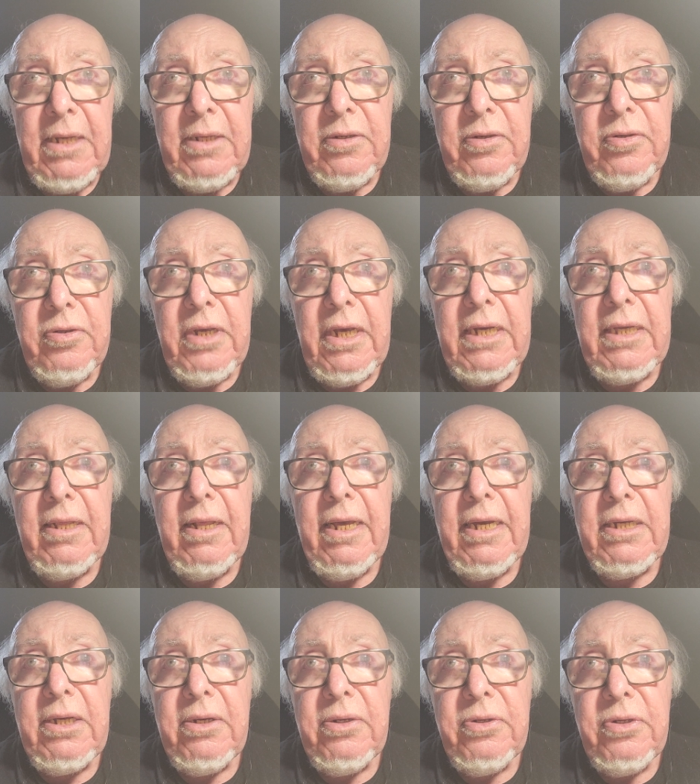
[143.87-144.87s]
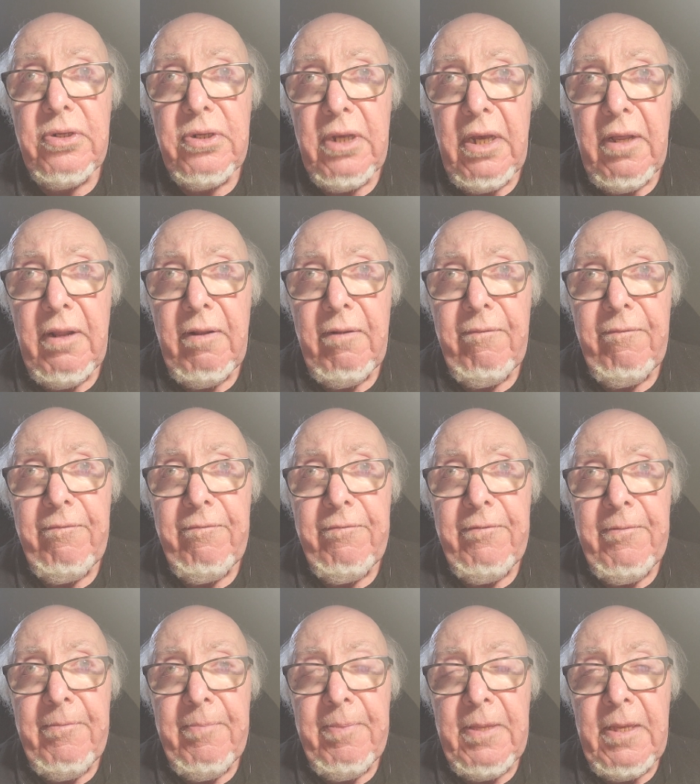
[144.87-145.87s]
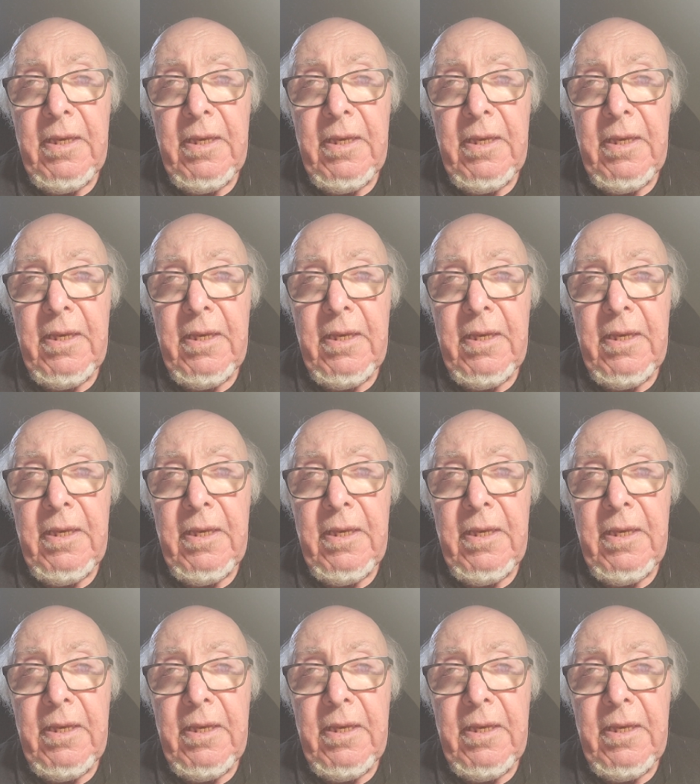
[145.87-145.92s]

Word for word: Sing like yourself.